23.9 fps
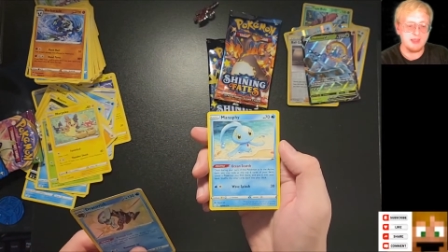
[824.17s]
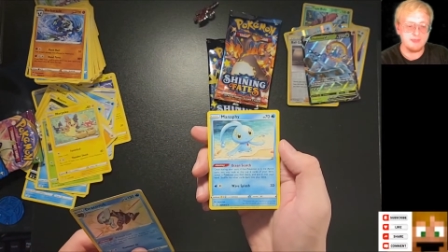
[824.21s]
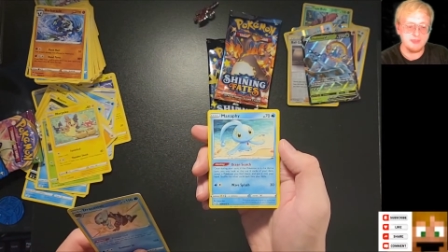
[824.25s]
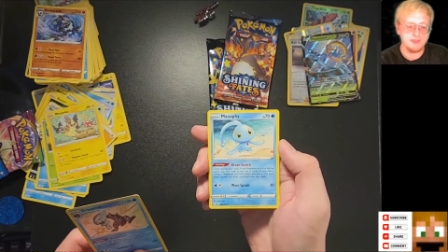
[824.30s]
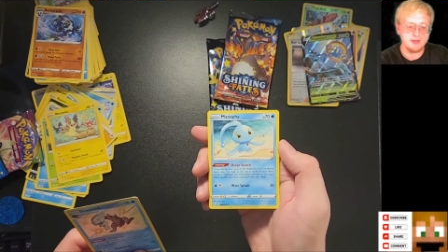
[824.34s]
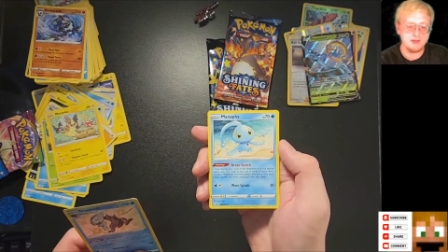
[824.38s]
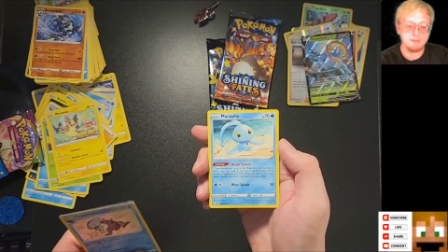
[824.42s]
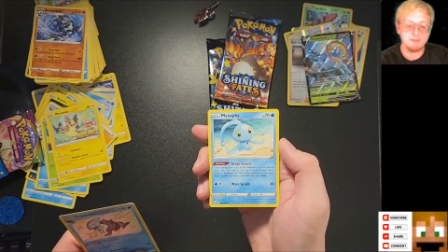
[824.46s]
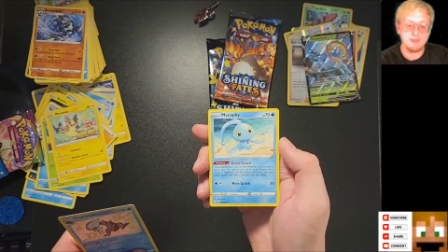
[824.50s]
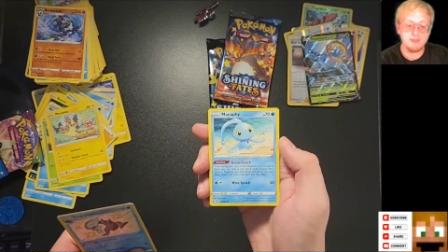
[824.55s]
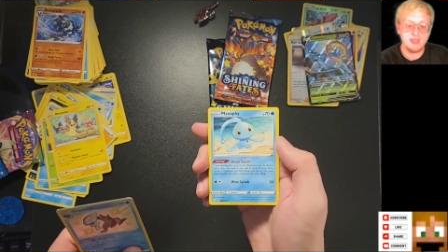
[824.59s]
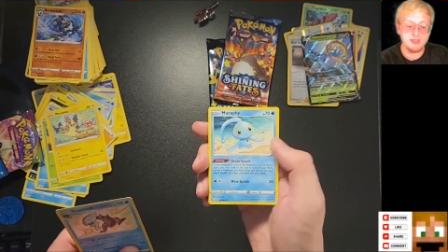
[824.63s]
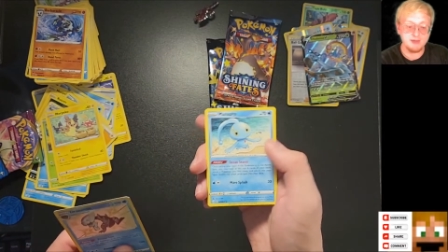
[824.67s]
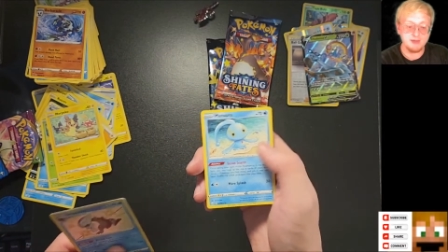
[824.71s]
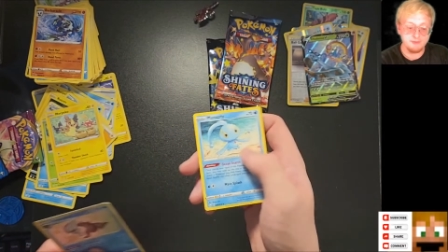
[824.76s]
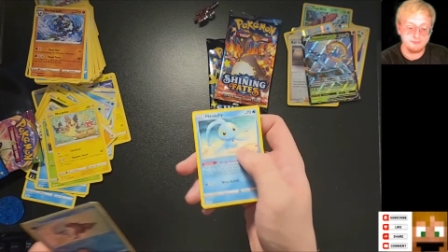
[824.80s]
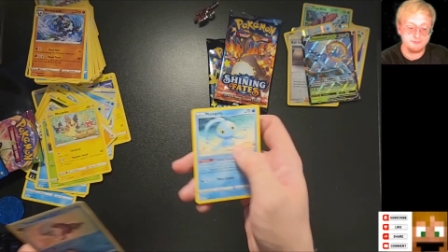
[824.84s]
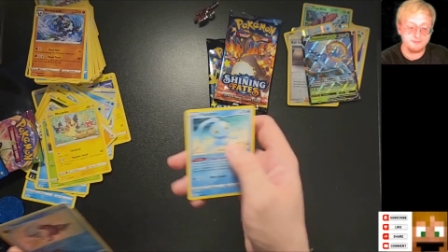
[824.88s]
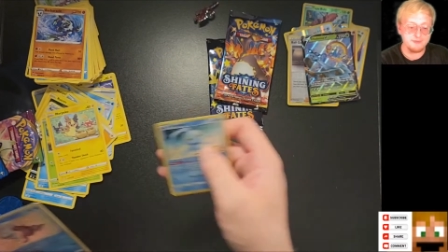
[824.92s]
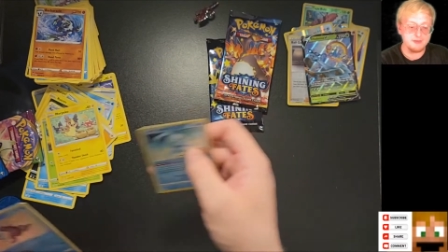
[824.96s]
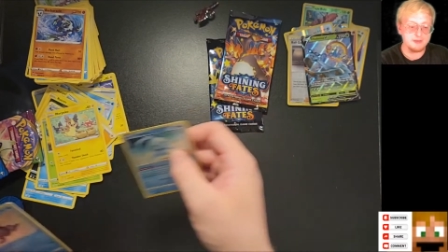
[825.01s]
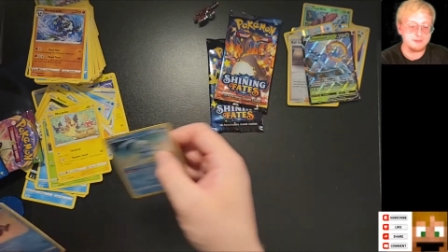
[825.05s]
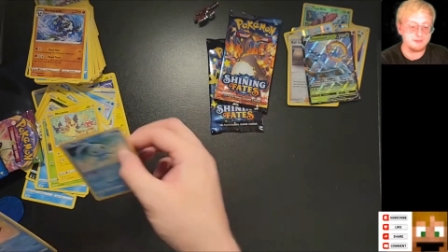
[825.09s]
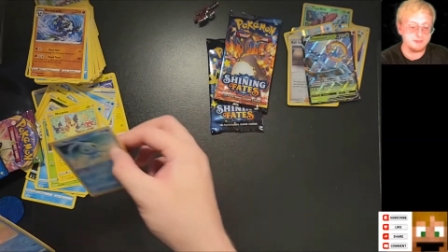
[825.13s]
And then a
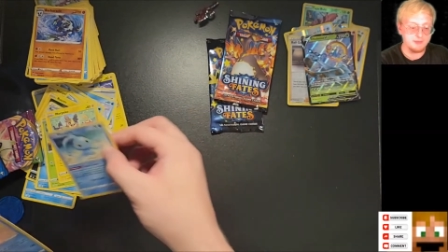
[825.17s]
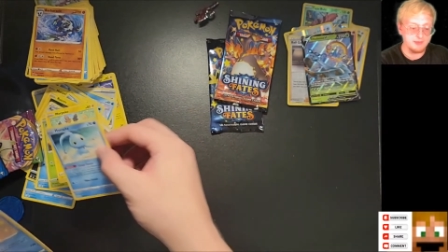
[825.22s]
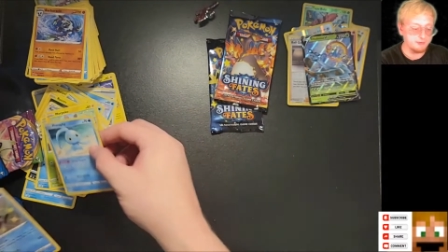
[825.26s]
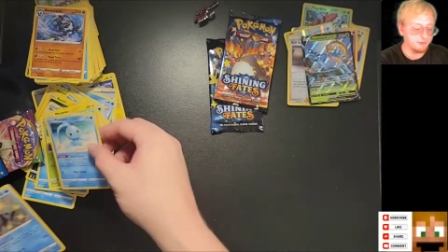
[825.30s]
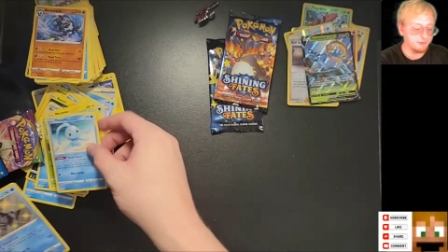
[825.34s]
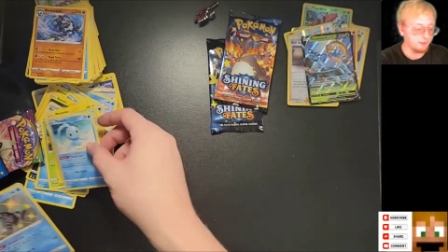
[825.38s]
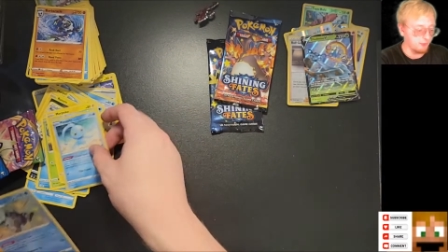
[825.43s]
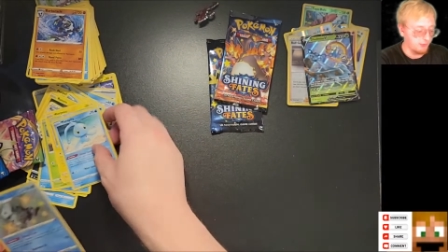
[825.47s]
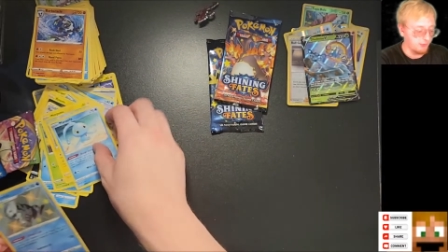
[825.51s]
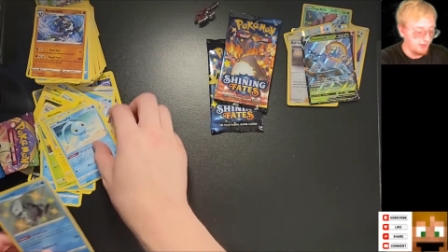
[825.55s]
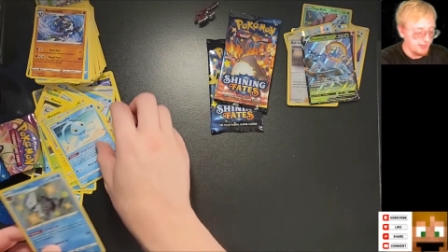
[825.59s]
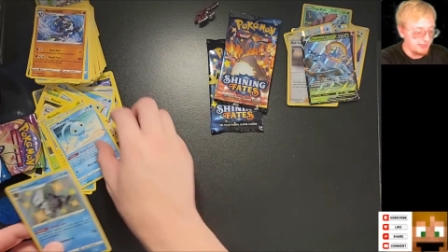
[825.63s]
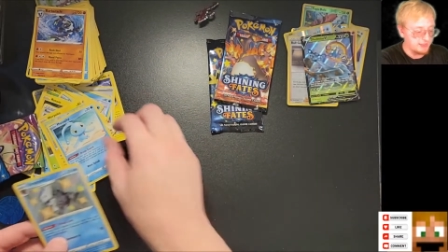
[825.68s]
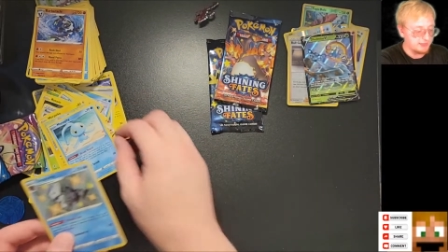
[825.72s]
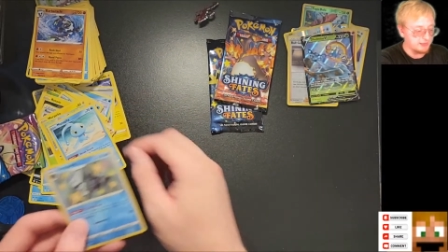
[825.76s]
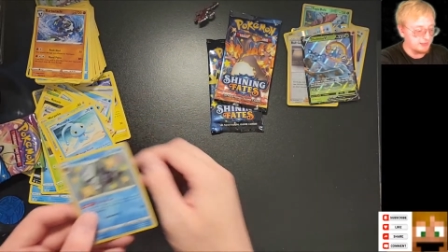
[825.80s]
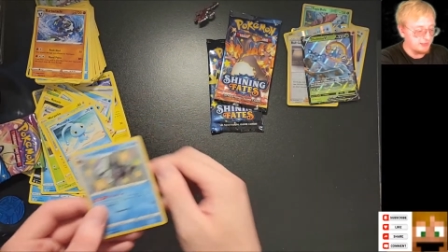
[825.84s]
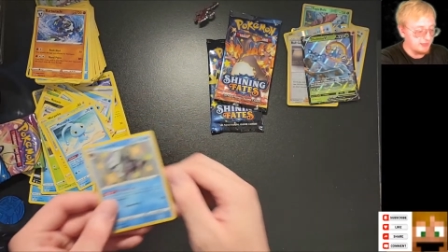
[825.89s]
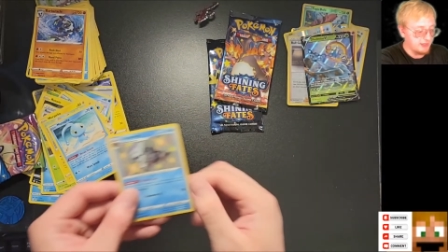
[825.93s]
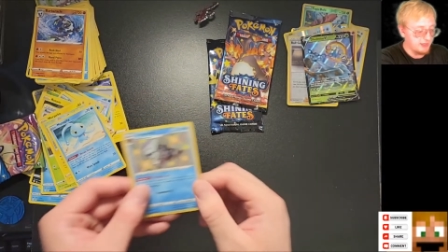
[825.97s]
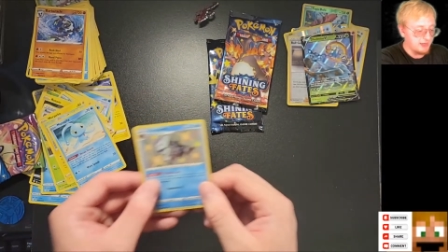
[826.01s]
Manaphy. That's great.